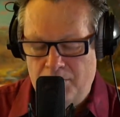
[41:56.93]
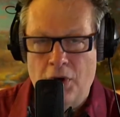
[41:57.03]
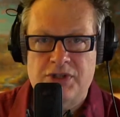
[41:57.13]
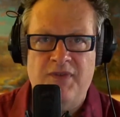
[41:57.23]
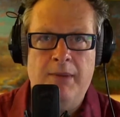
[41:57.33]

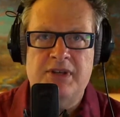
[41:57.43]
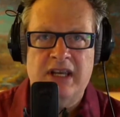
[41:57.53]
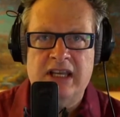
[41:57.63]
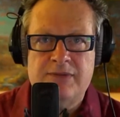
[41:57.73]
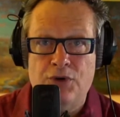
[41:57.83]
most
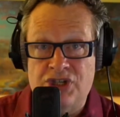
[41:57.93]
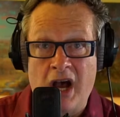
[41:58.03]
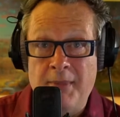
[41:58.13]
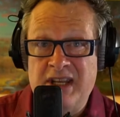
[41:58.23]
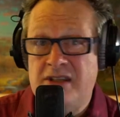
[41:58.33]
famous, I guess, for
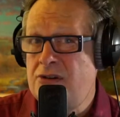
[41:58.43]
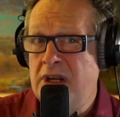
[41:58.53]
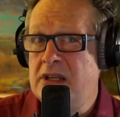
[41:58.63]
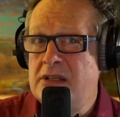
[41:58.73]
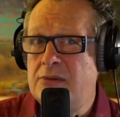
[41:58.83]
dominant
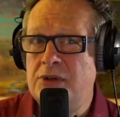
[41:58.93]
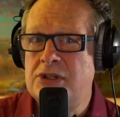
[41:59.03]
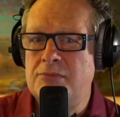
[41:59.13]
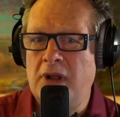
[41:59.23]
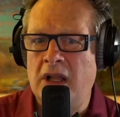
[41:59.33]
strings,
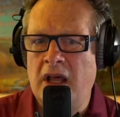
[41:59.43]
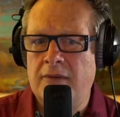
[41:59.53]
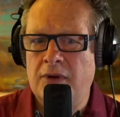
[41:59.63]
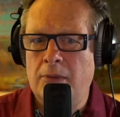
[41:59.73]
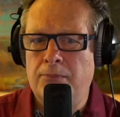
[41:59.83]
which a lot
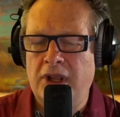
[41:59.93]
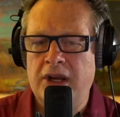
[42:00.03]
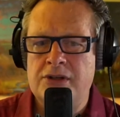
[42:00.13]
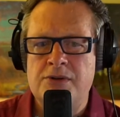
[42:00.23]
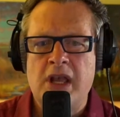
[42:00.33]
of fiddle
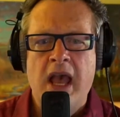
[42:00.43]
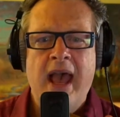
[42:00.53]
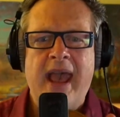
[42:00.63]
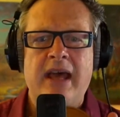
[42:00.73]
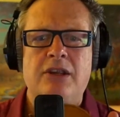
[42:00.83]
players use.
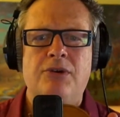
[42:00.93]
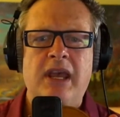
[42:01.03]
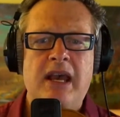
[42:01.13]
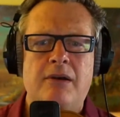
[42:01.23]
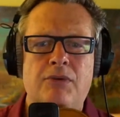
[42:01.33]
And you
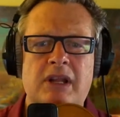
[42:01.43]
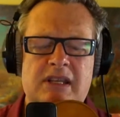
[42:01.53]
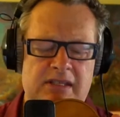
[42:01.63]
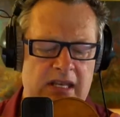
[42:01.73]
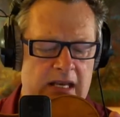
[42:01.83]
can't
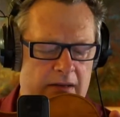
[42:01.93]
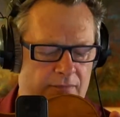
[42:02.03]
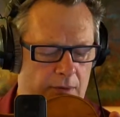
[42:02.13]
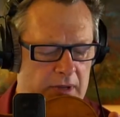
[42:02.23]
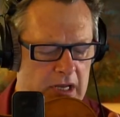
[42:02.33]
really see it
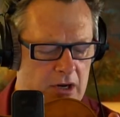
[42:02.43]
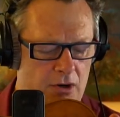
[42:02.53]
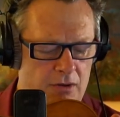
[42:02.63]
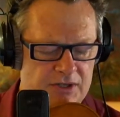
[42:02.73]
from here,